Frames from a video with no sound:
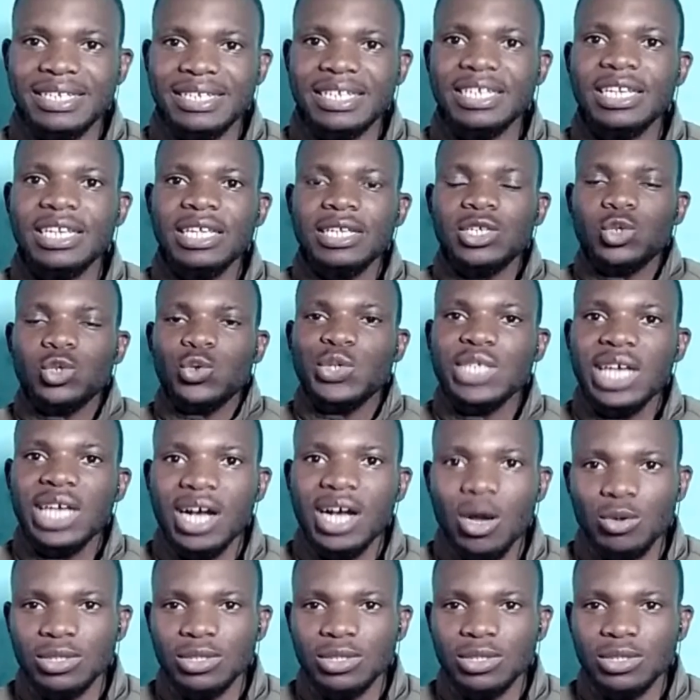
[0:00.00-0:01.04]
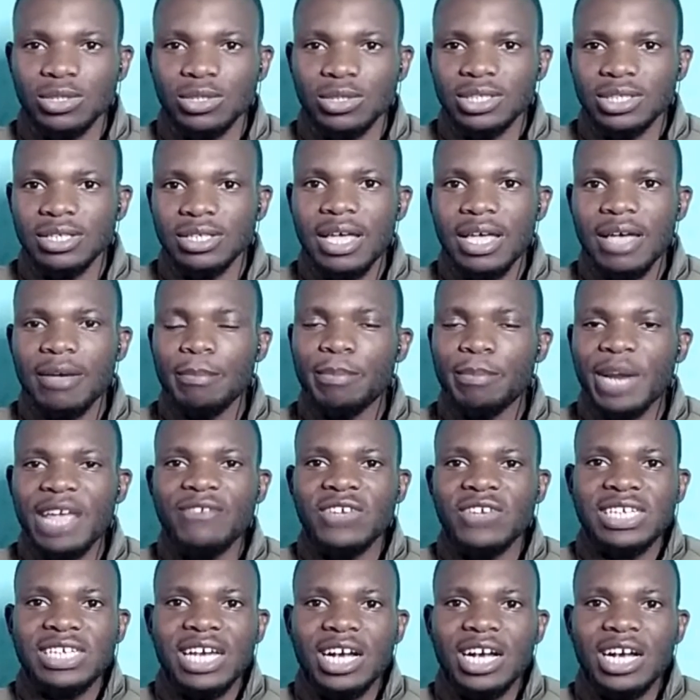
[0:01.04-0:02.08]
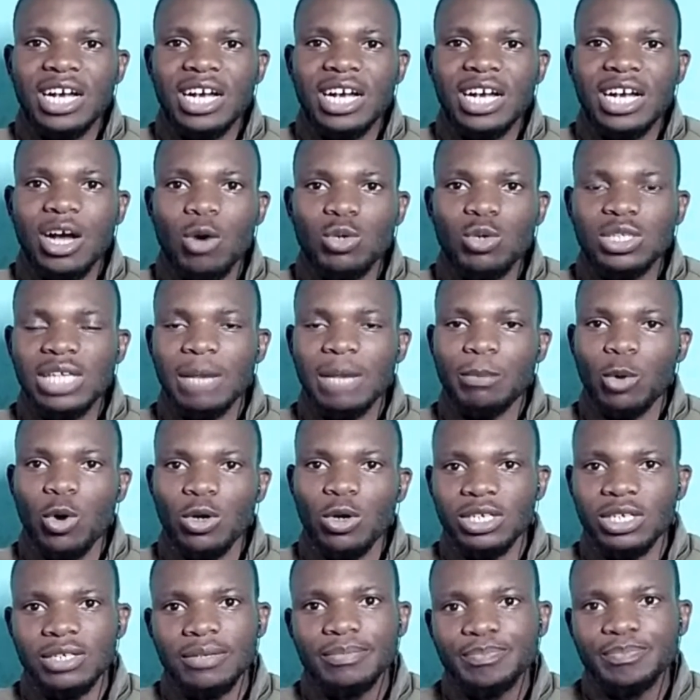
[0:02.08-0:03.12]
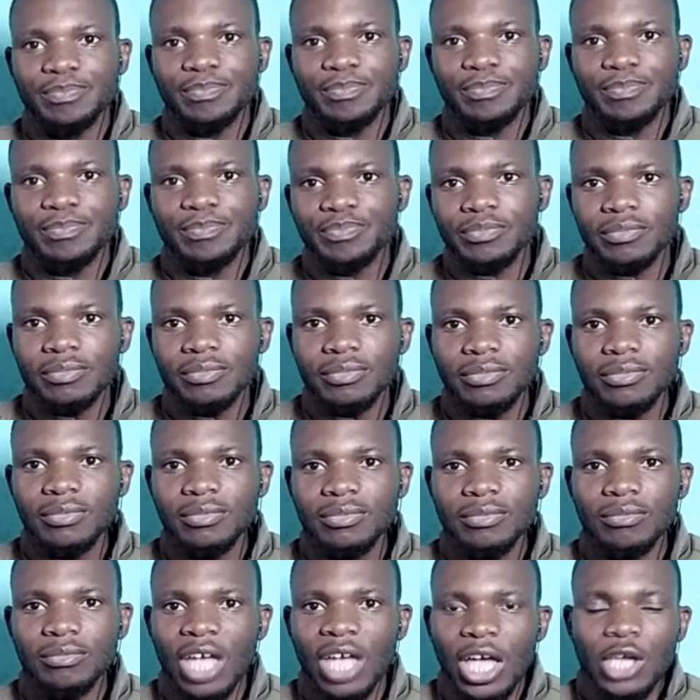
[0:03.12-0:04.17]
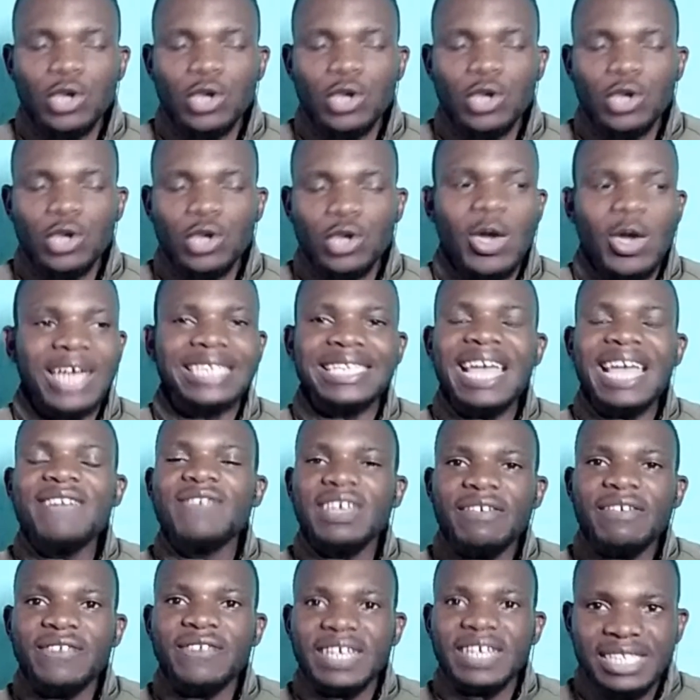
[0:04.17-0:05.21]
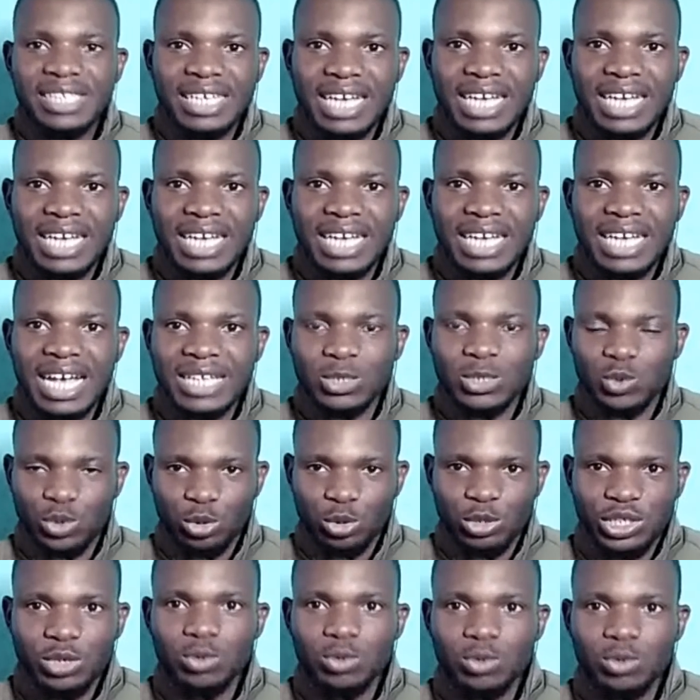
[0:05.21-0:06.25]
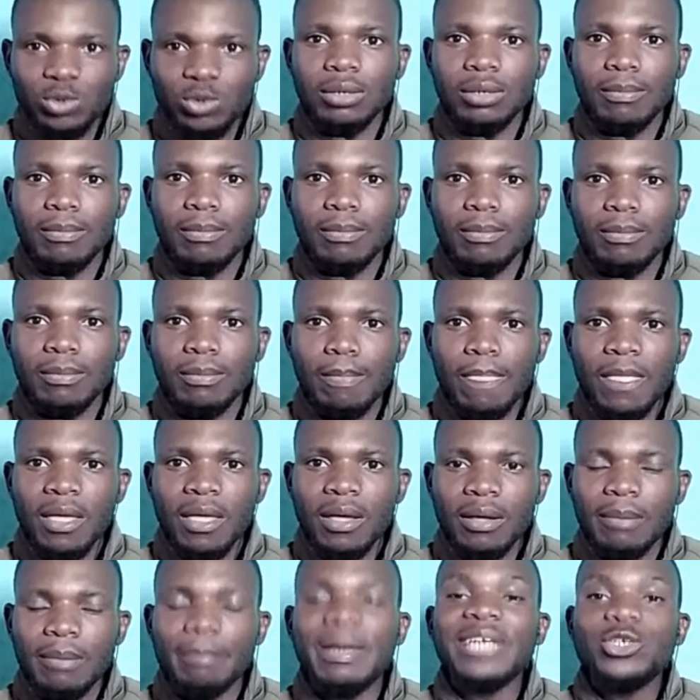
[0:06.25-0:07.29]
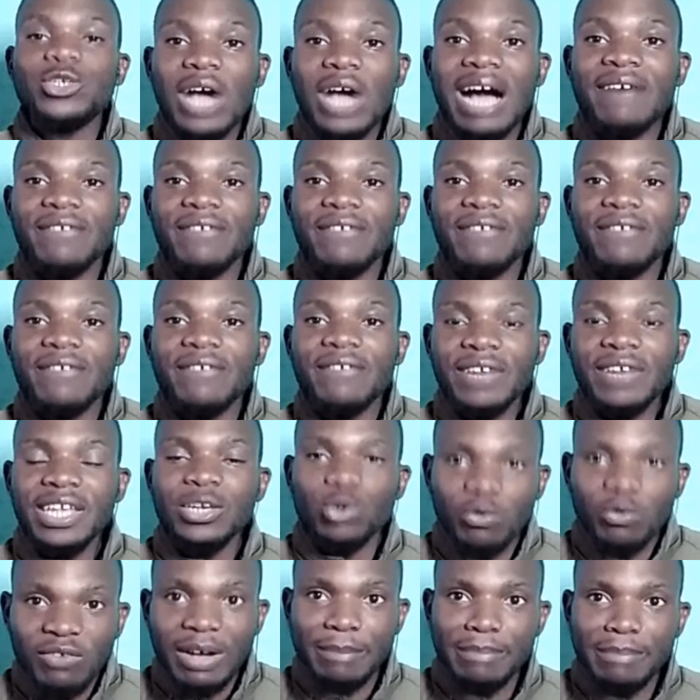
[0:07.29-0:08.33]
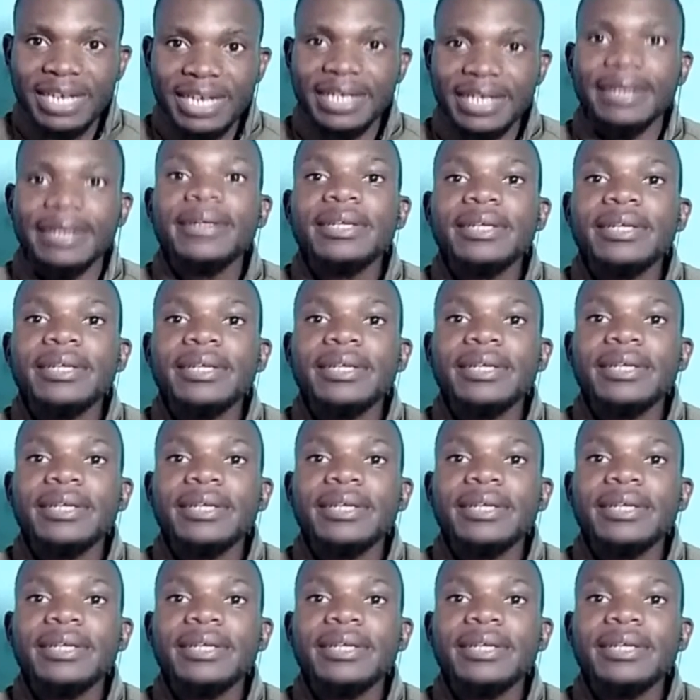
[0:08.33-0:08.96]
in Swiss accounts, private accounts abroad. You are driving fancy cars with your children, but you are afraid of America.